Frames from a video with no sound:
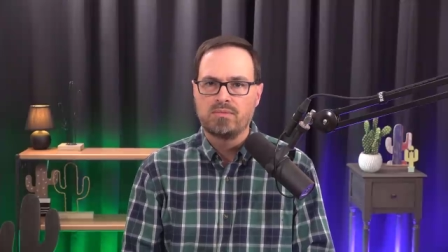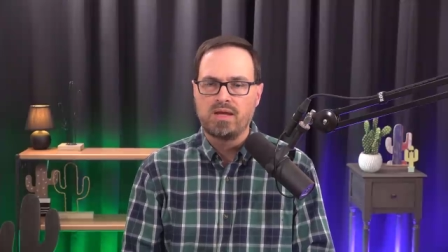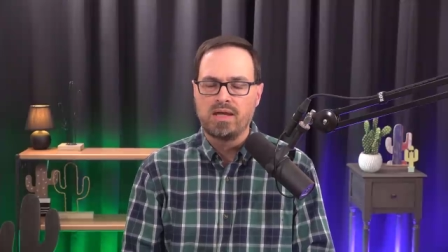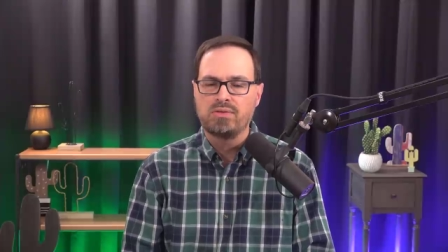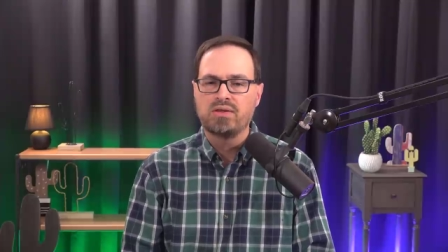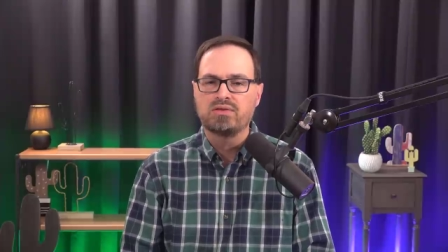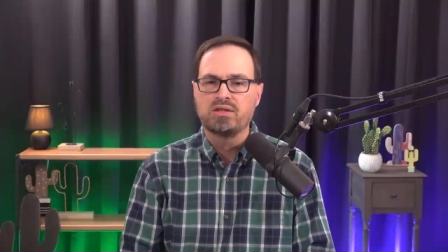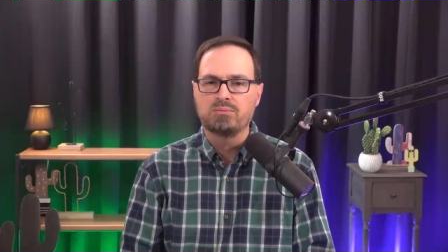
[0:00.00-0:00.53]

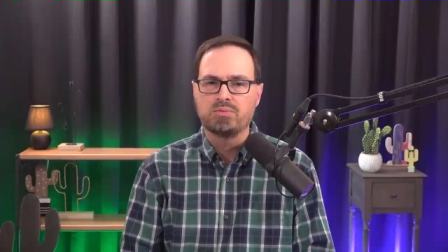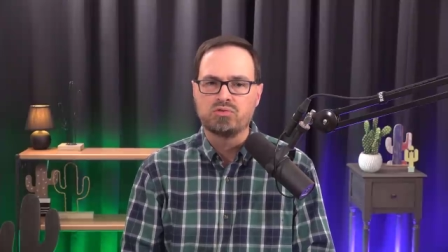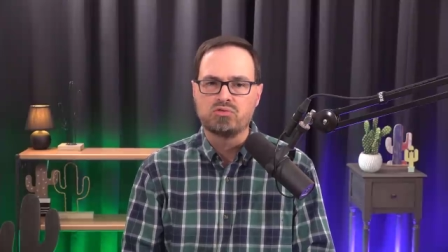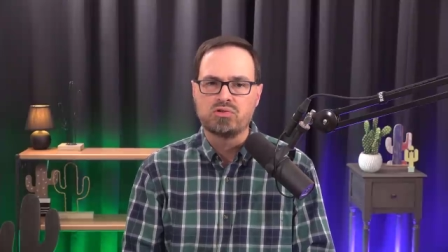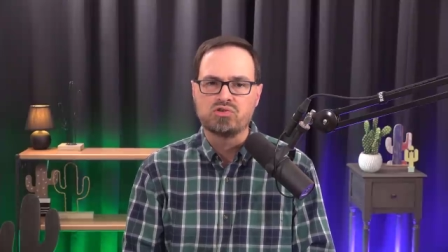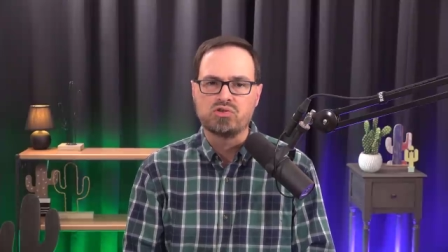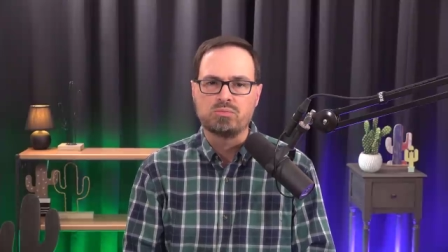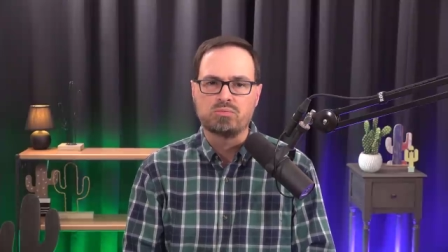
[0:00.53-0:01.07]
I think that
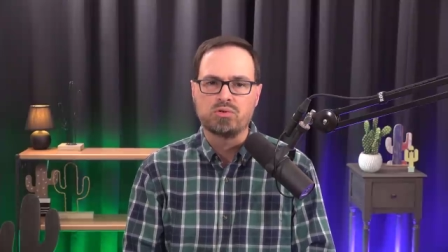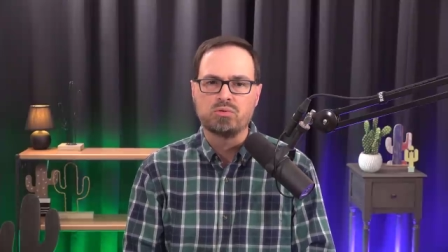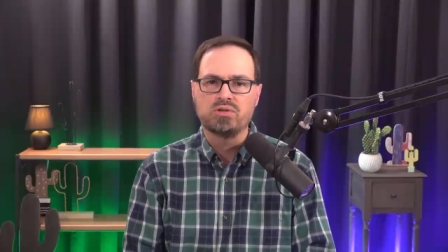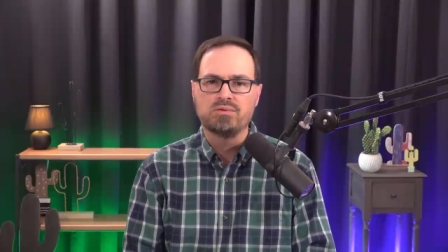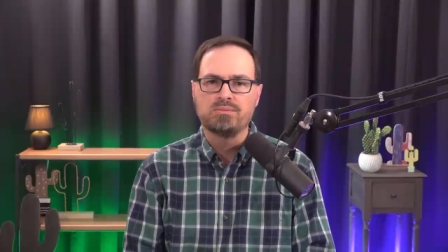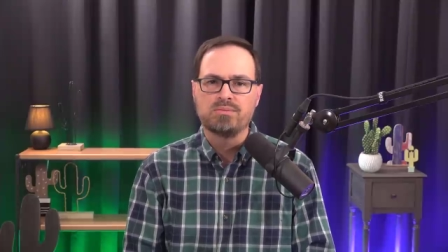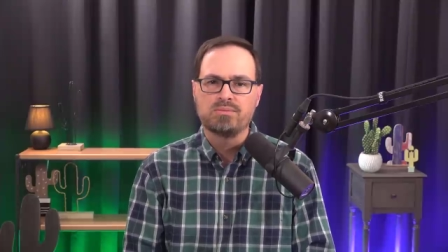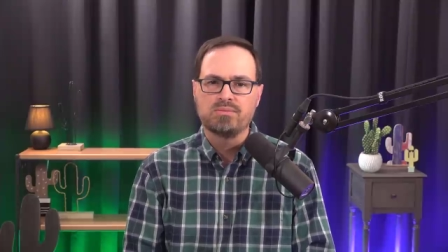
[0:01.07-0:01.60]
Patricia
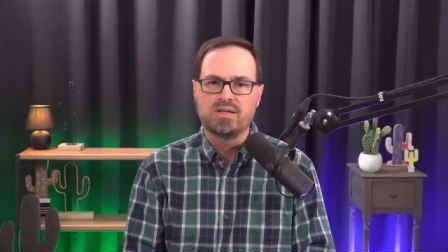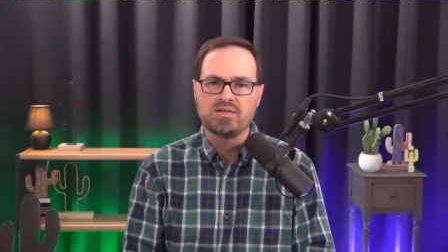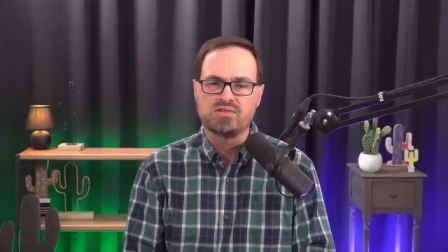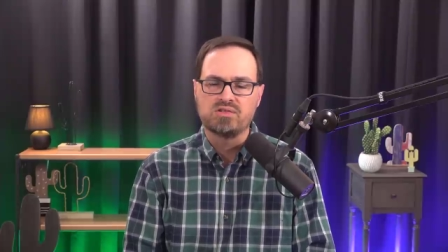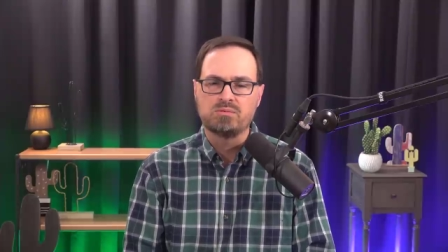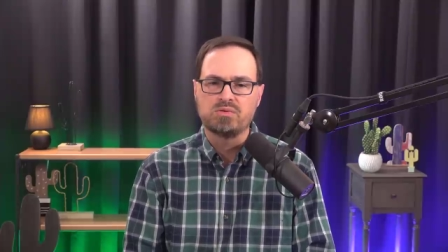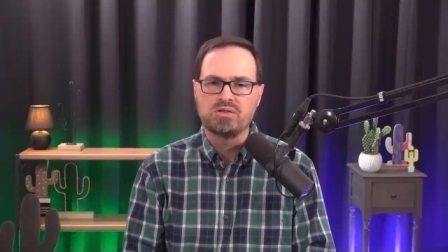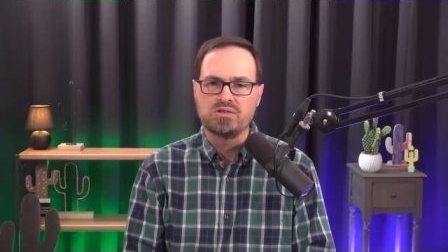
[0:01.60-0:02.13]
Prewitt has
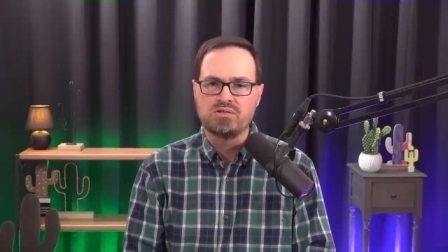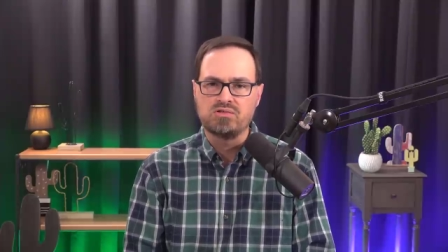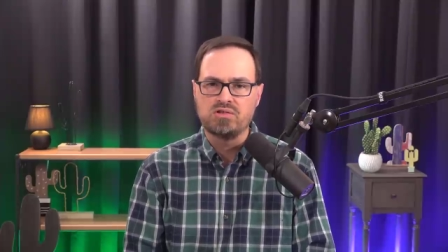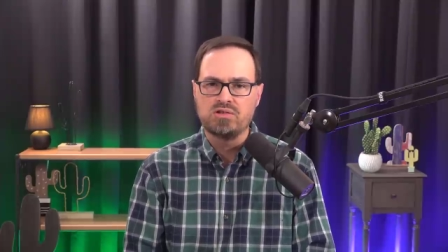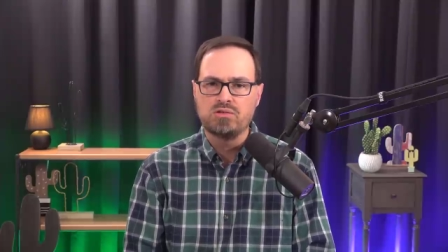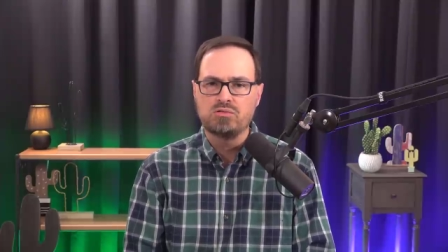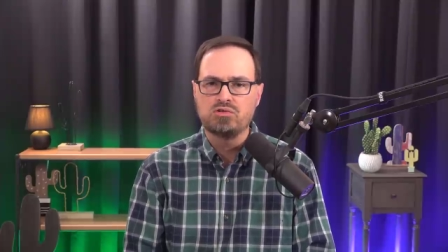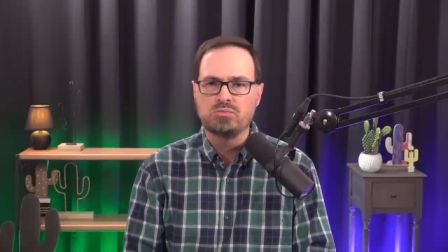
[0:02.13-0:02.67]
simply
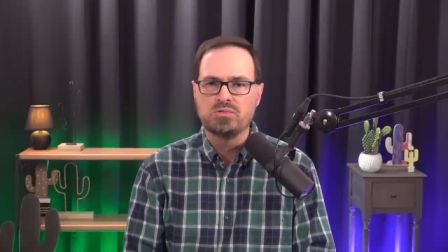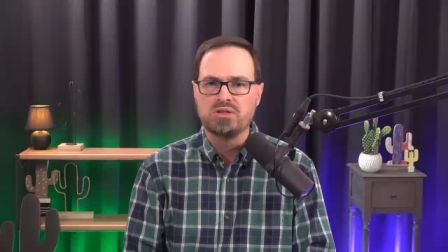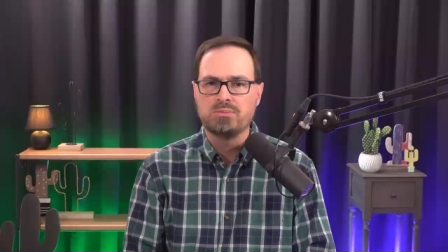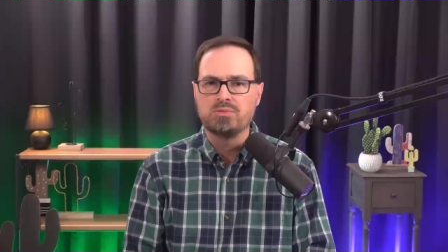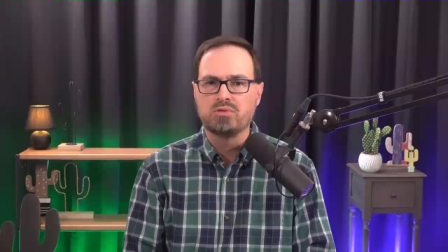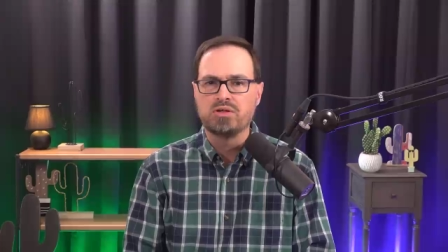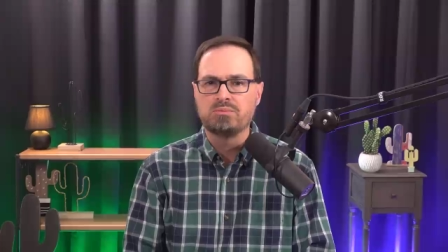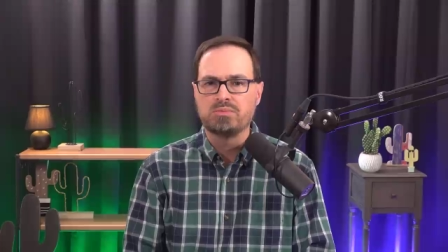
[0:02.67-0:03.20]
continued to
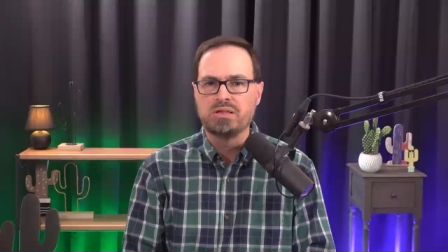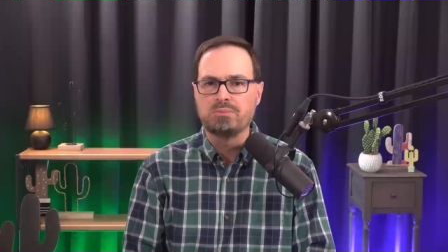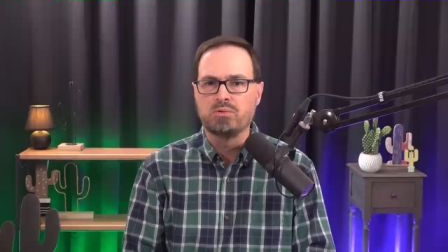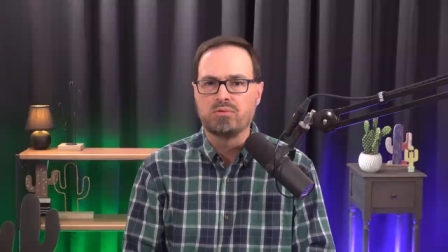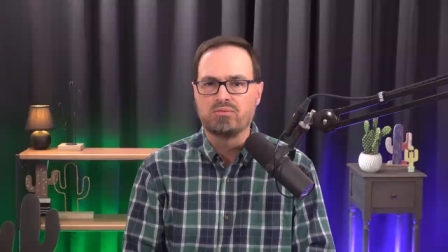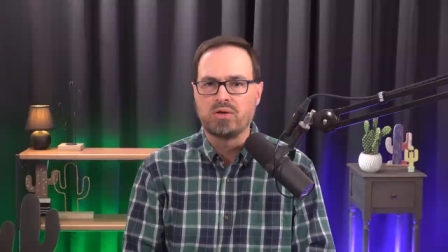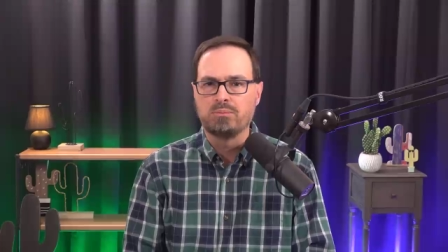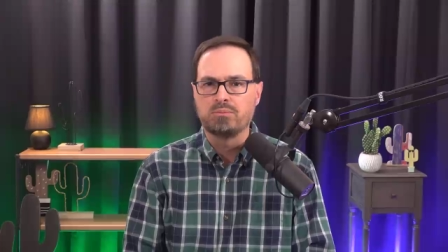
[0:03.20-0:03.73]
manipulate
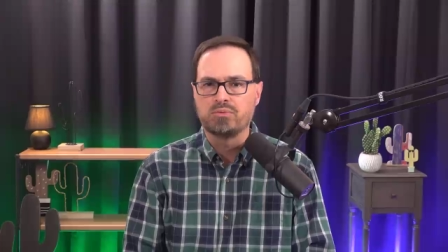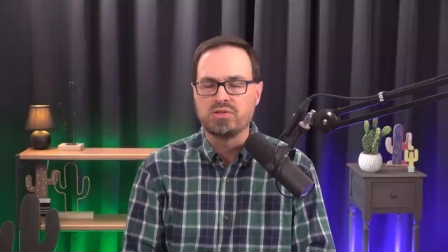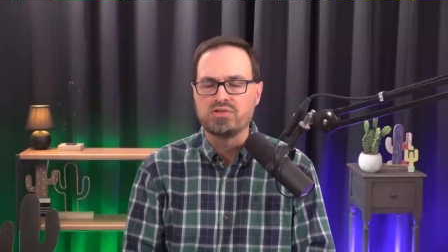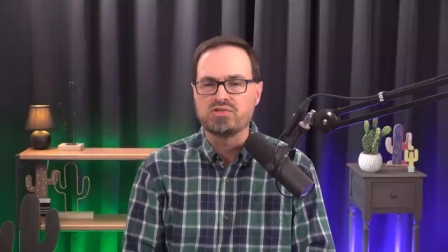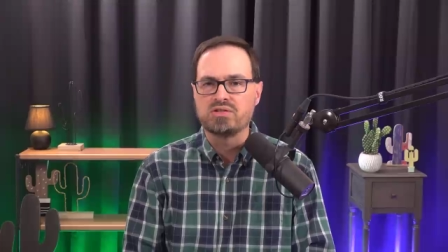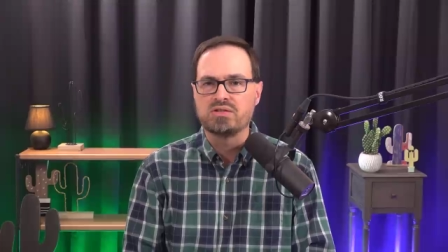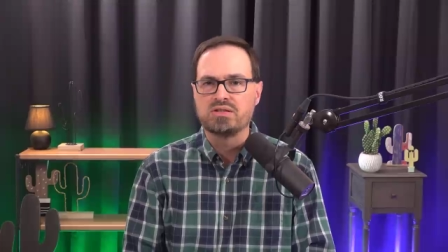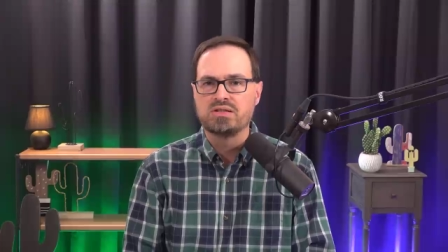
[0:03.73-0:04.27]
people from
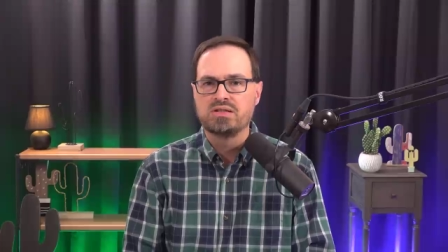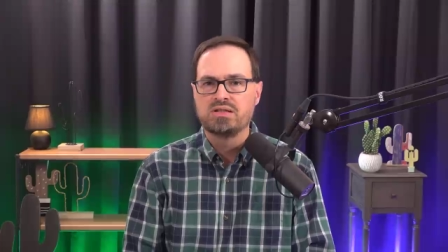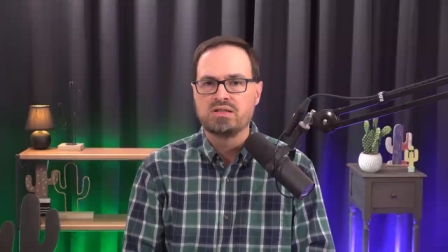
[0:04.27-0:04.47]
prison.